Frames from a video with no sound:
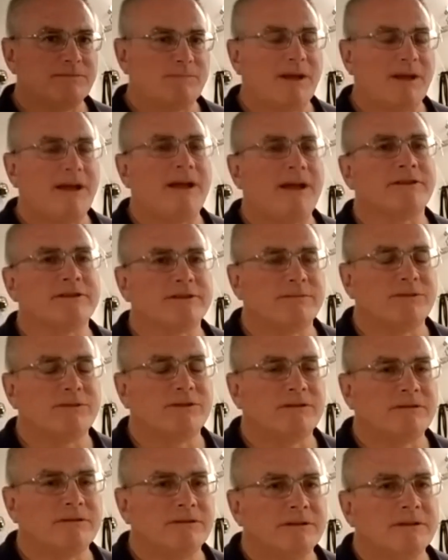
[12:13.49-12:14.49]

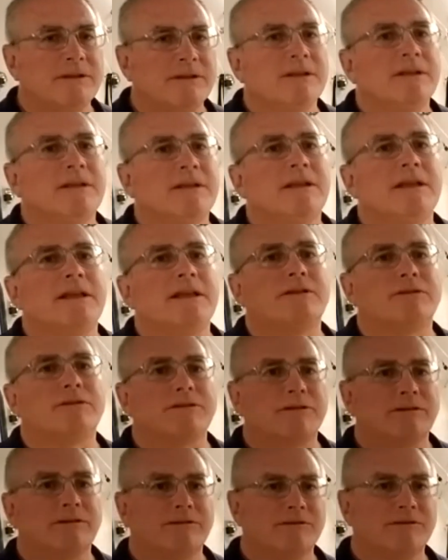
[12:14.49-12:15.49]
possible in
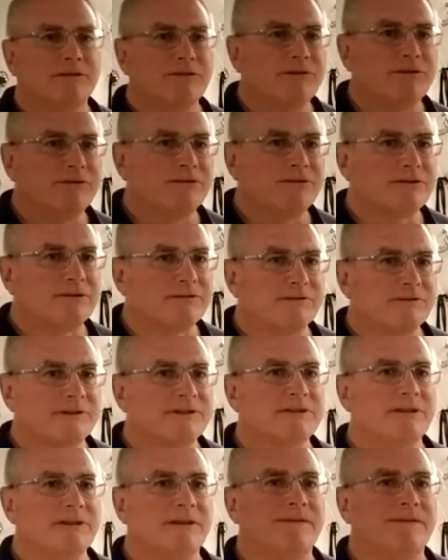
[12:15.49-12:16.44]
order to reduce the risk of